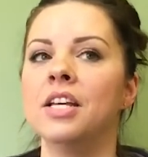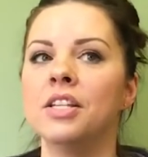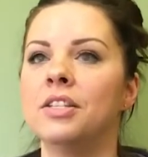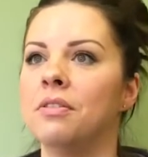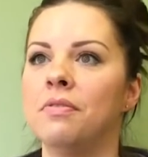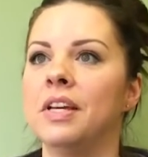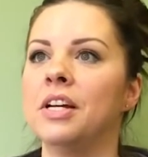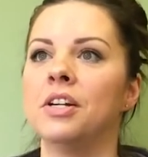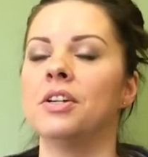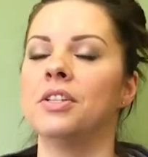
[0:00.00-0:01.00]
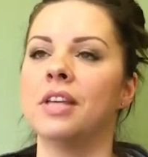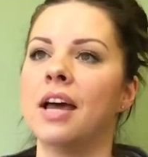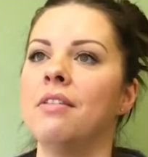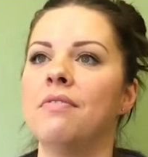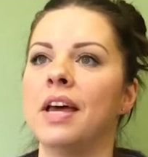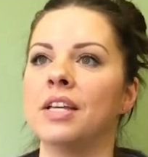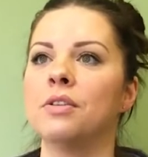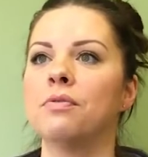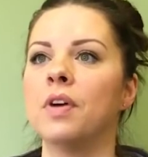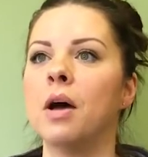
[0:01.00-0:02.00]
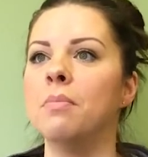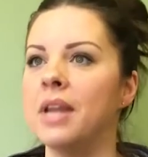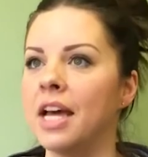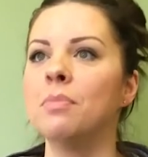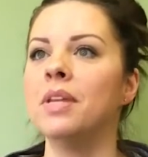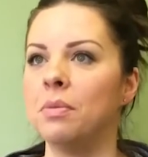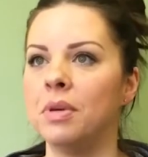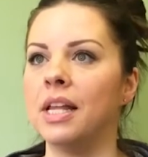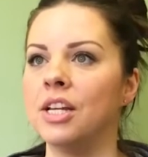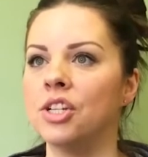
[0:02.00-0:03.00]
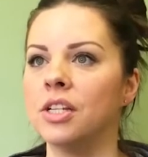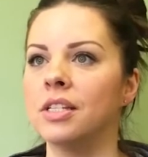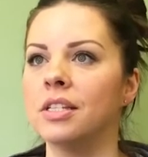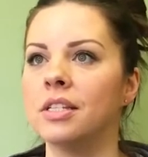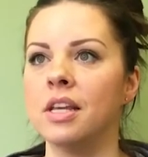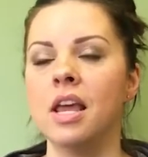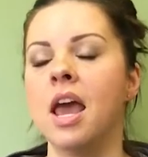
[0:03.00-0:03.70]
severe side effects from neck manipulations,